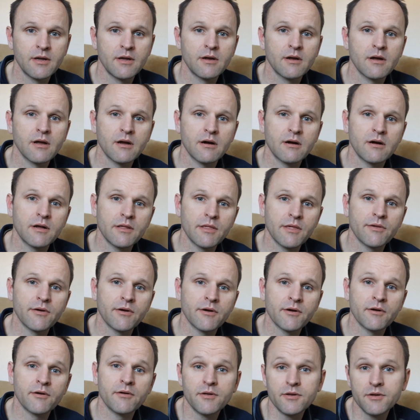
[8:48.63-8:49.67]
Cons
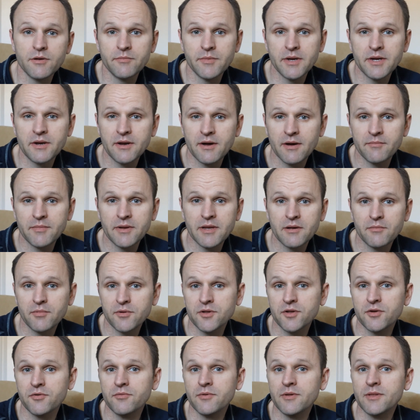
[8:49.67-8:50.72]
are you may not be able
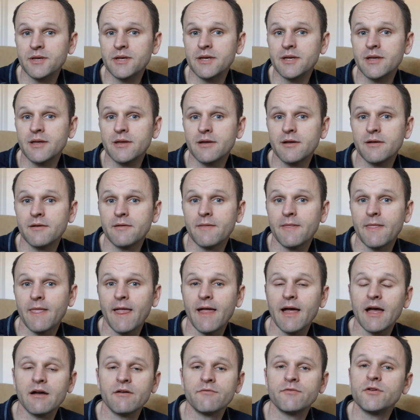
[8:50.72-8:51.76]
to really
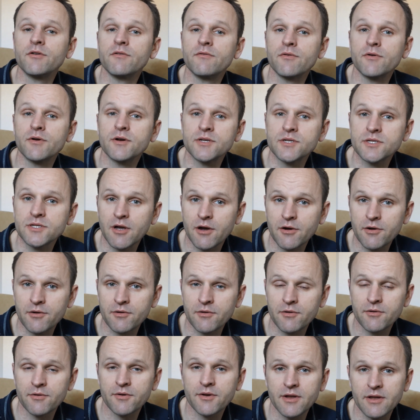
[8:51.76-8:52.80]
have your voice
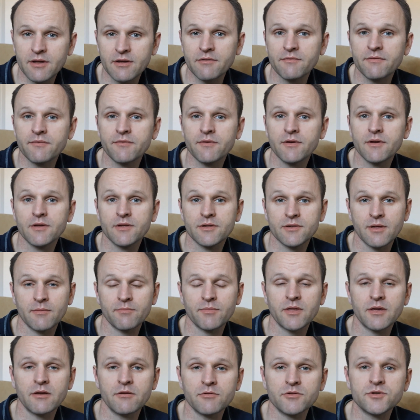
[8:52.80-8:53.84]
heard if
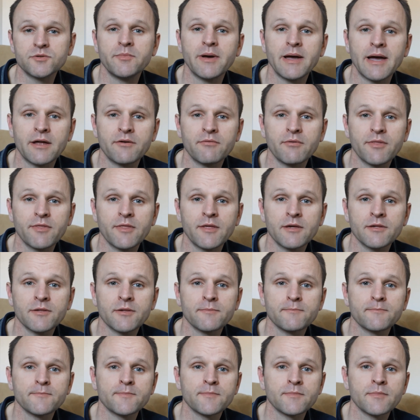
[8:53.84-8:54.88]
something goes bad with this.
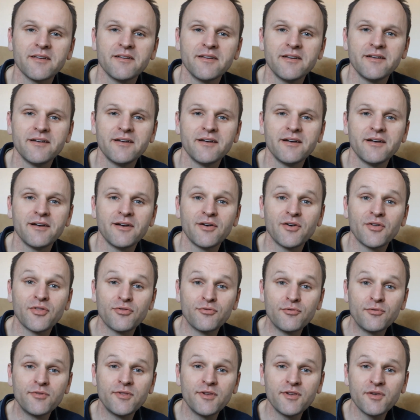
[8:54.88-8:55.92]

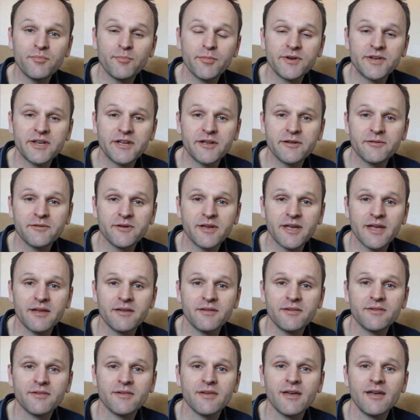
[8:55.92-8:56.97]
Through this particular
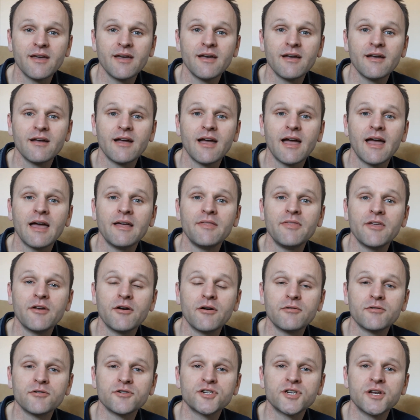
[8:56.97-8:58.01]
case and the
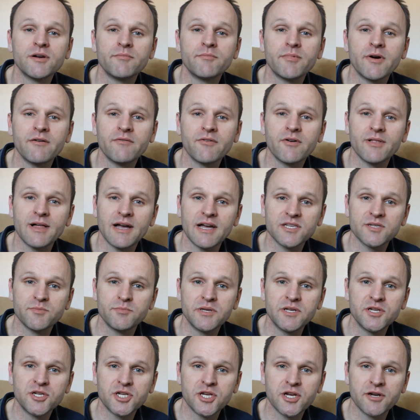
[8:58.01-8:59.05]
ownership of Class
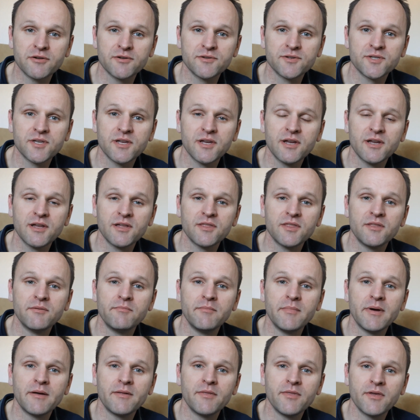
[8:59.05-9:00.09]
B shares,
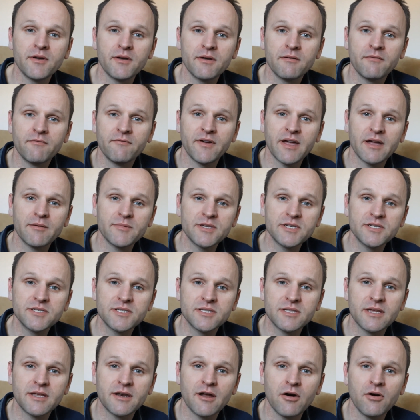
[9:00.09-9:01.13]
the families
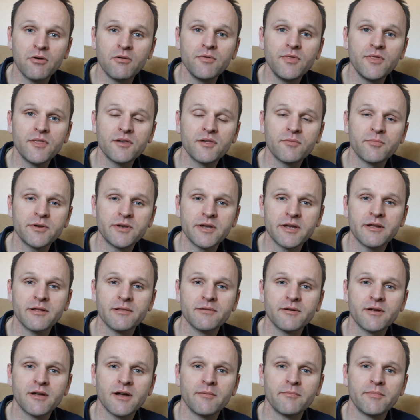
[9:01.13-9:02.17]
that own this particular
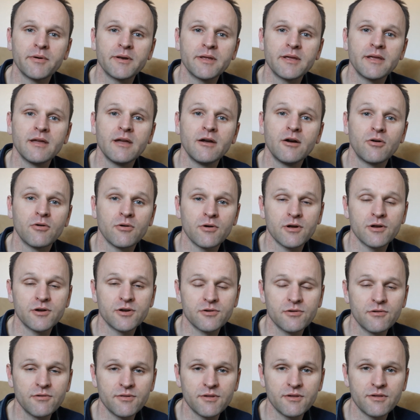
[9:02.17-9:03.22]
company or
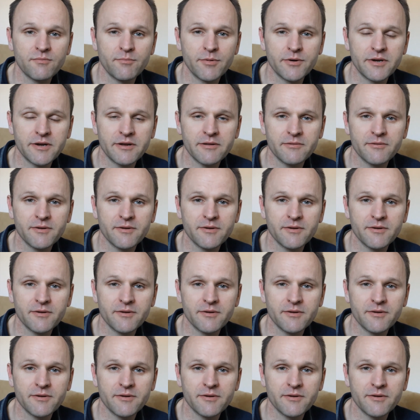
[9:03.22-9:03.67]
control this particular